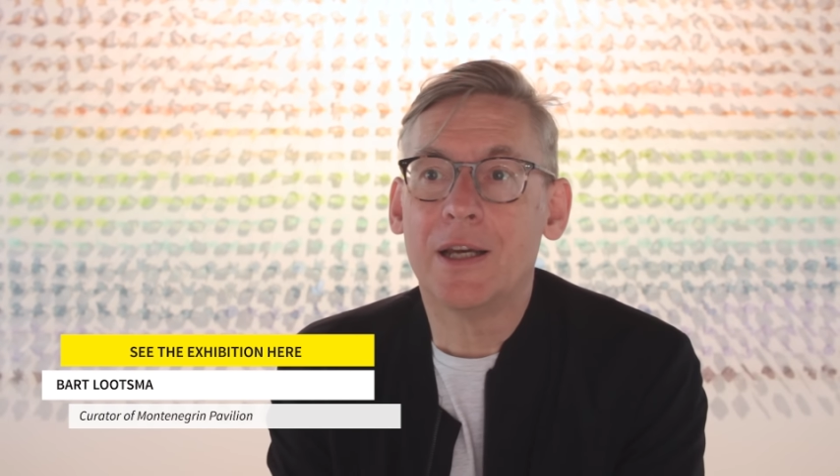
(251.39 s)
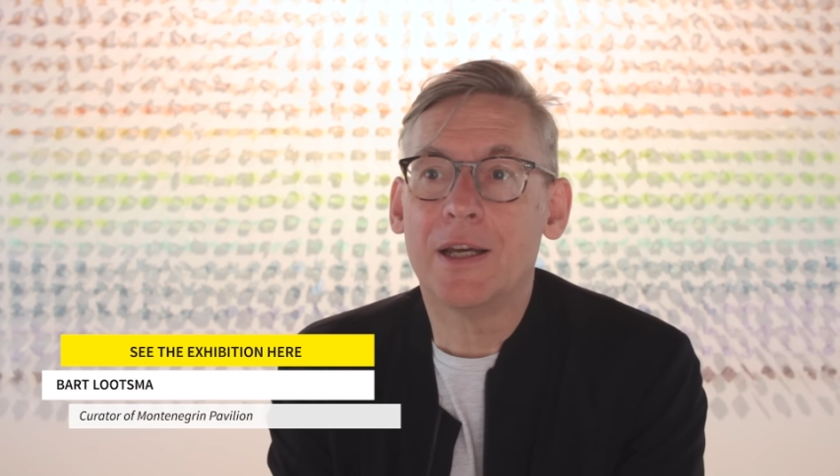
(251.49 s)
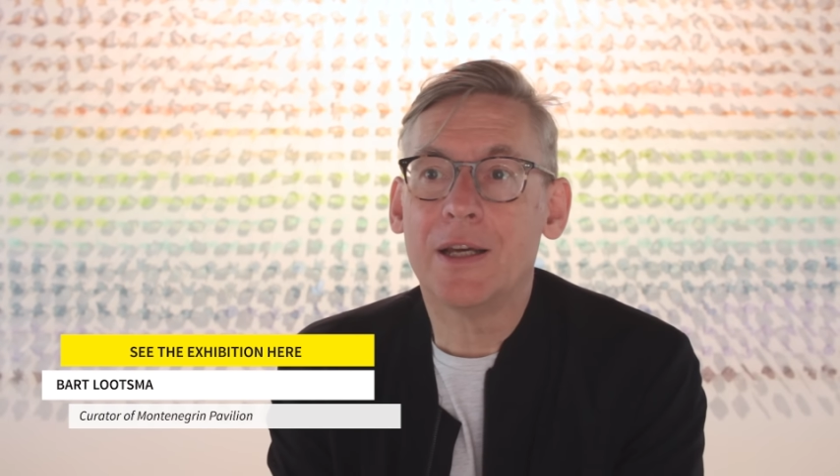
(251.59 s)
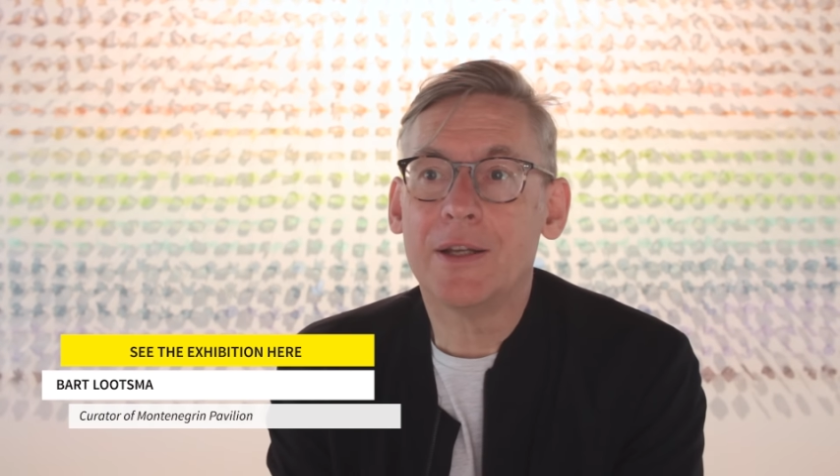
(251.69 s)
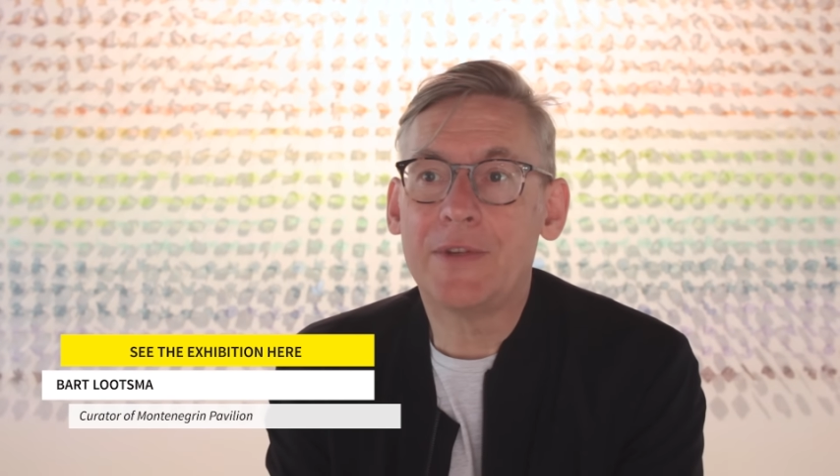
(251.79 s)

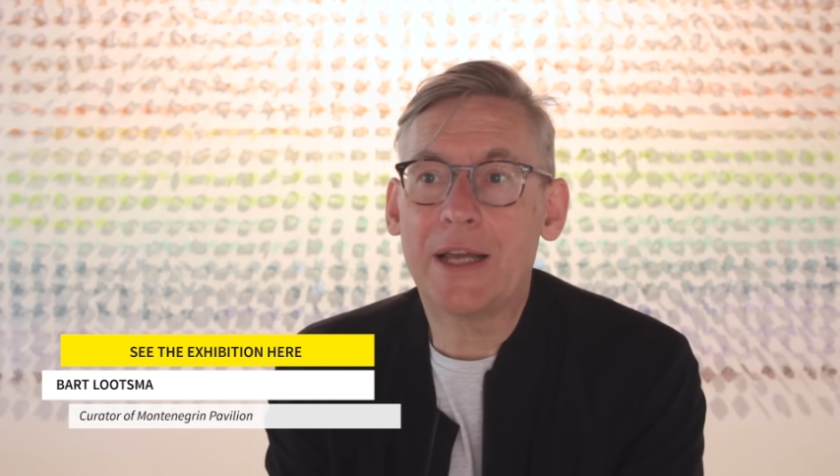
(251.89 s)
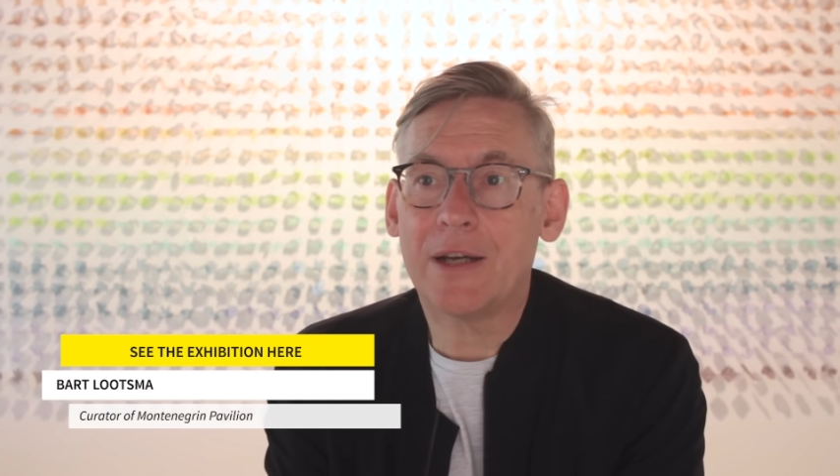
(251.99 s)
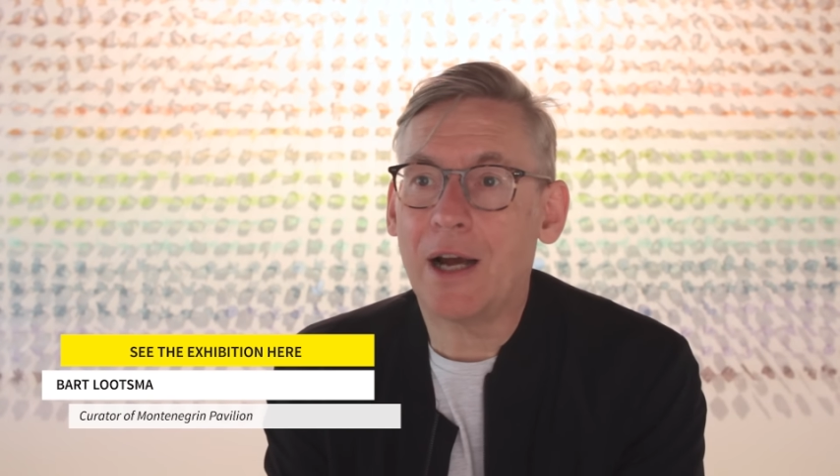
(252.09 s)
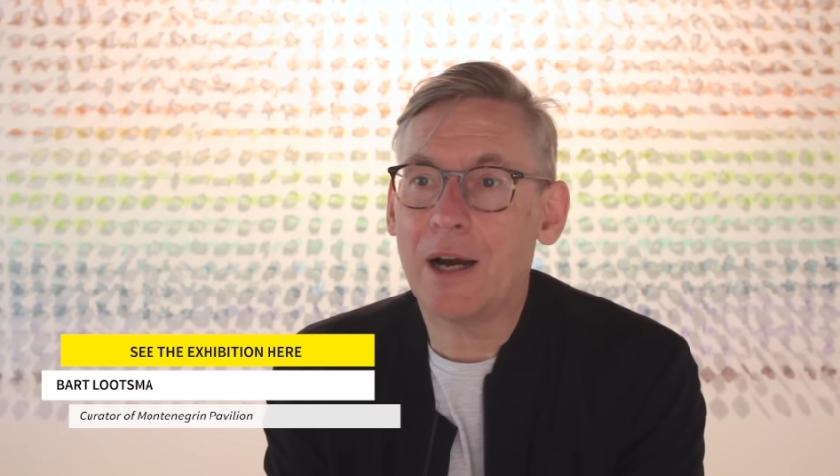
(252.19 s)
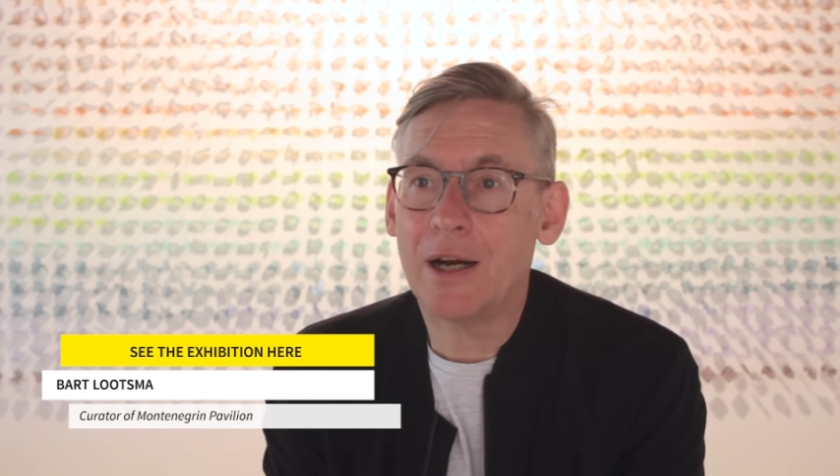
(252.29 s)

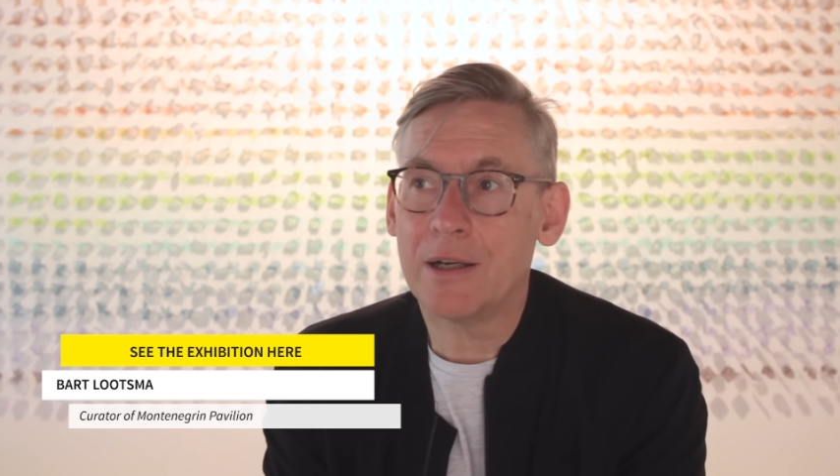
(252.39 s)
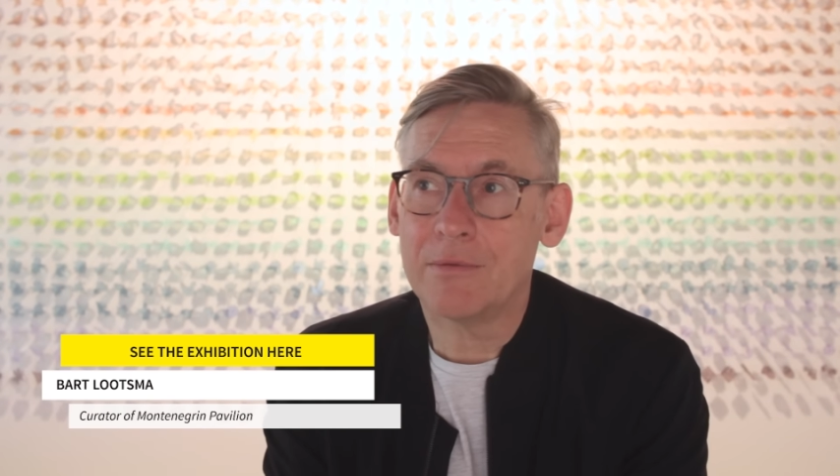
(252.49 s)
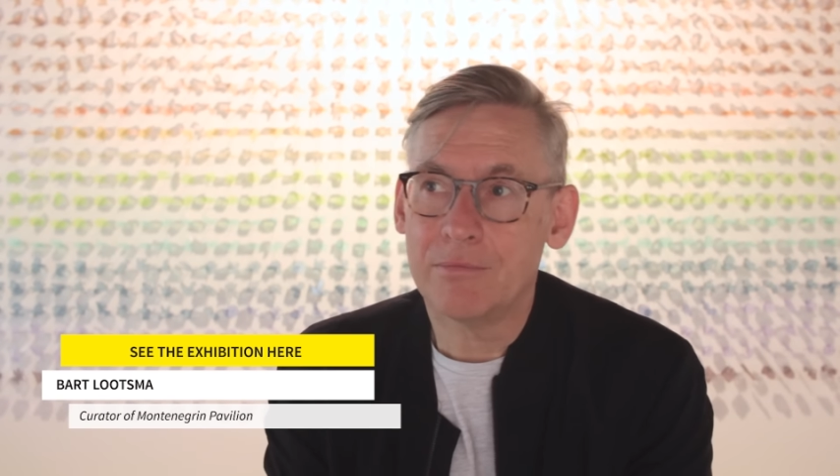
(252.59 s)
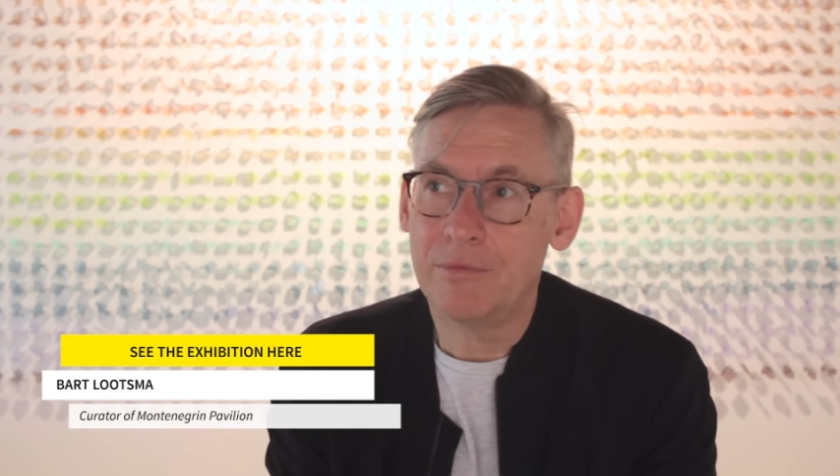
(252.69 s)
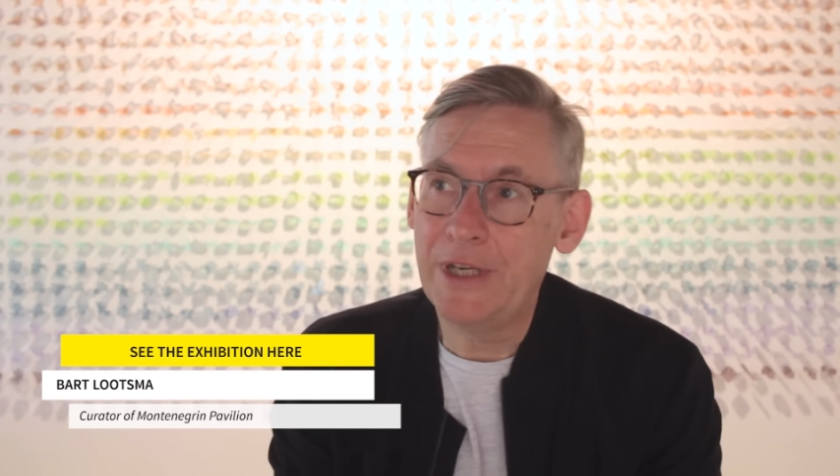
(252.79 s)
that are
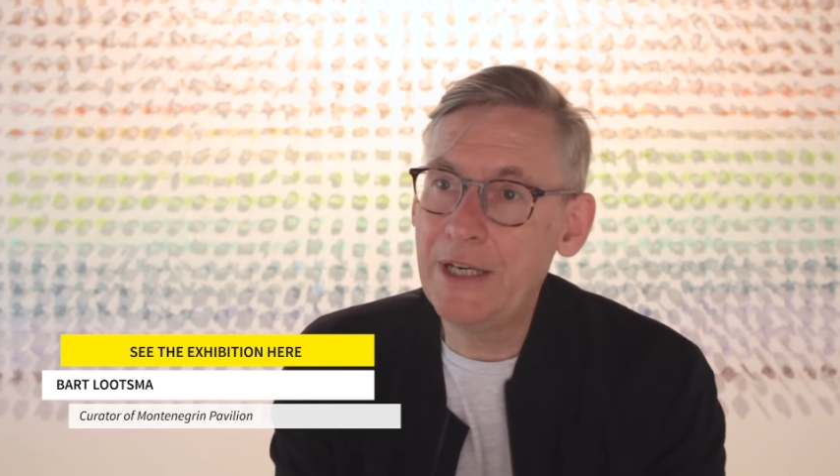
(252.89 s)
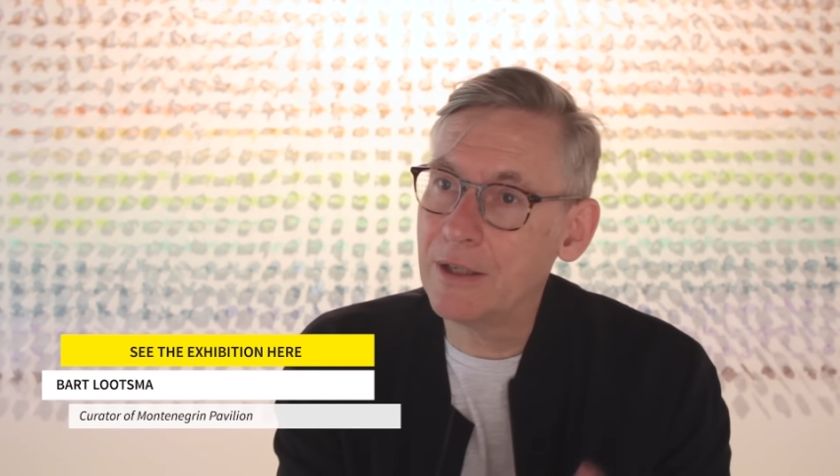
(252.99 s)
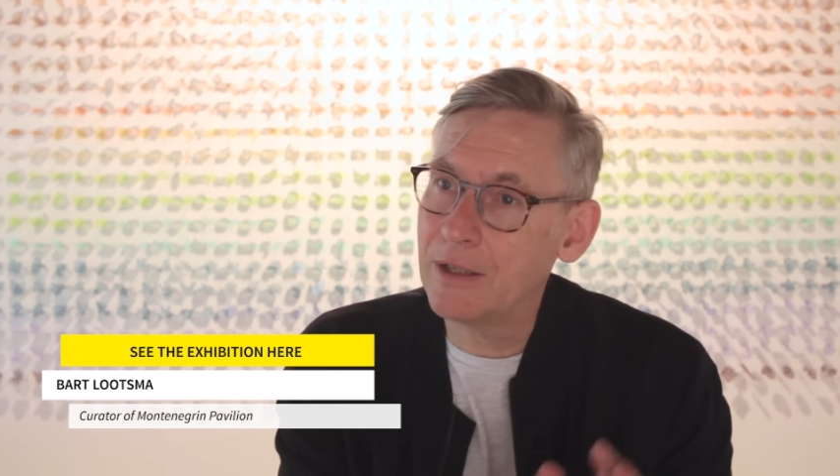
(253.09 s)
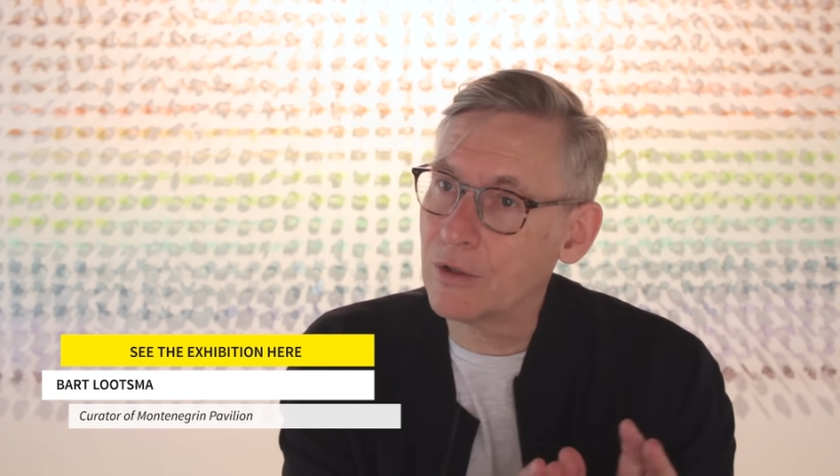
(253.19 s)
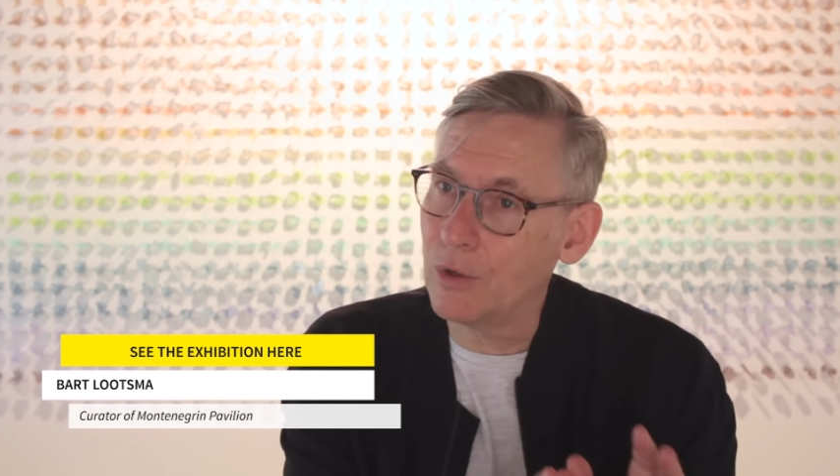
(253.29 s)
neither